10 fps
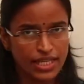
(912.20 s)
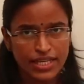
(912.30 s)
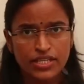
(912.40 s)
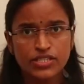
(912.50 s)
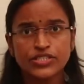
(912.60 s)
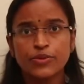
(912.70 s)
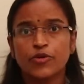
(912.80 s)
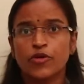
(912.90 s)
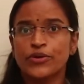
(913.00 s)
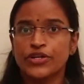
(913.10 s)
intellectual
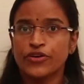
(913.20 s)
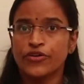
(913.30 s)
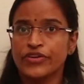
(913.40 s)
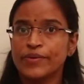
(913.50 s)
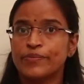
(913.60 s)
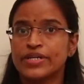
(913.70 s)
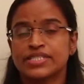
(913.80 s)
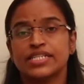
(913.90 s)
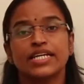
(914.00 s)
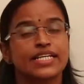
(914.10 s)
property of a
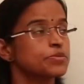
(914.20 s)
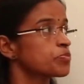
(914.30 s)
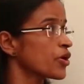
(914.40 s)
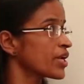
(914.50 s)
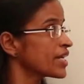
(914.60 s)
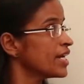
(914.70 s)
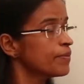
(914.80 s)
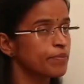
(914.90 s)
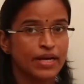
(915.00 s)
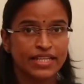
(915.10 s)
person, is protected
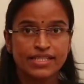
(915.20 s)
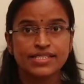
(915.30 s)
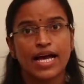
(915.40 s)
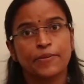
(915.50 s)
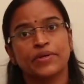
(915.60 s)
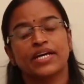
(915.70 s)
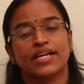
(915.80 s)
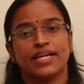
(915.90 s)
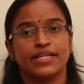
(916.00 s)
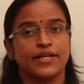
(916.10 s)
by this
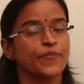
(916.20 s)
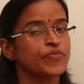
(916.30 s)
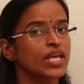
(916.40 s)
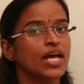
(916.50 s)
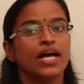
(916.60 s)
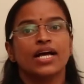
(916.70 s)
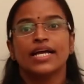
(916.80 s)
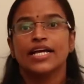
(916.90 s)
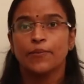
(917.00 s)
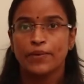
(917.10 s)
IPR right.
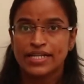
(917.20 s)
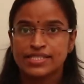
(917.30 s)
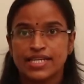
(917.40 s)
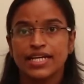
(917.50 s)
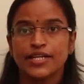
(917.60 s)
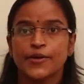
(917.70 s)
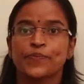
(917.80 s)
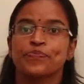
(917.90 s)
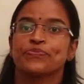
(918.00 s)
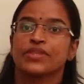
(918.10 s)
It means that
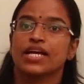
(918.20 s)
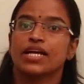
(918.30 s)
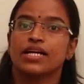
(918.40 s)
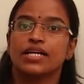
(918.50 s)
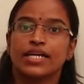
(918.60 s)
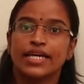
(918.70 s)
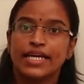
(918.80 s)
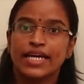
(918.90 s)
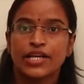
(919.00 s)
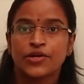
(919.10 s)

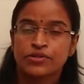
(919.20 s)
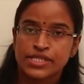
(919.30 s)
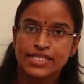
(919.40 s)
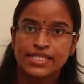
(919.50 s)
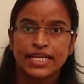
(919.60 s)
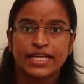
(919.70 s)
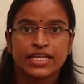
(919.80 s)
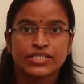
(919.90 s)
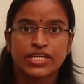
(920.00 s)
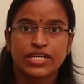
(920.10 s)
he can use his
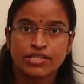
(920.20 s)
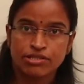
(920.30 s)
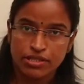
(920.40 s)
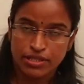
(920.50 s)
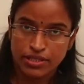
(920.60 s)
intellectual